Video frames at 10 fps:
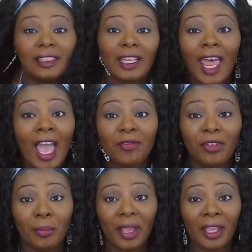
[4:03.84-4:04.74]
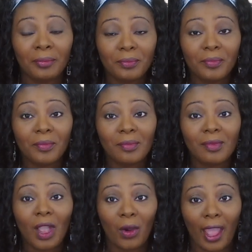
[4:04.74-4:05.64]
is a lot for me,
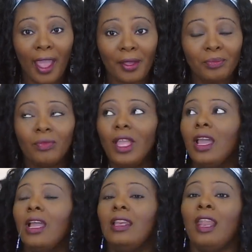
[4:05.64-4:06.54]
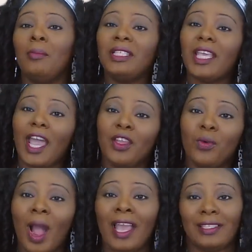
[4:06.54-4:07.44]
okay? Let me tell you
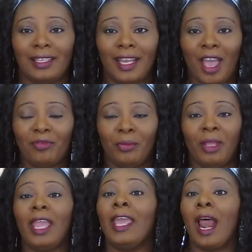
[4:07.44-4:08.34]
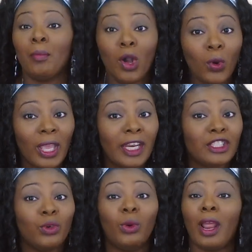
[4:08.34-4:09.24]
why it's a lot for me. And I'm going to get
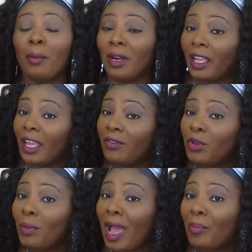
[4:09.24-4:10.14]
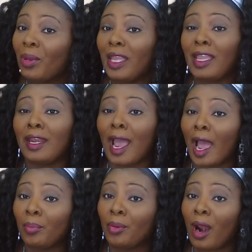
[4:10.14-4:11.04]
into it. I'm going to give you my opinion,
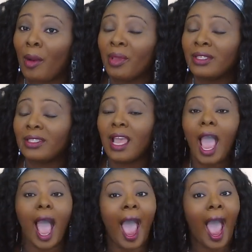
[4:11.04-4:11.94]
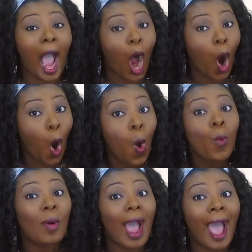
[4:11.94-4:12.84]
I promise. I
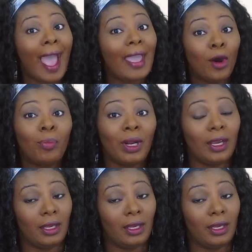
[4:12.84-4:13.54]
hope I help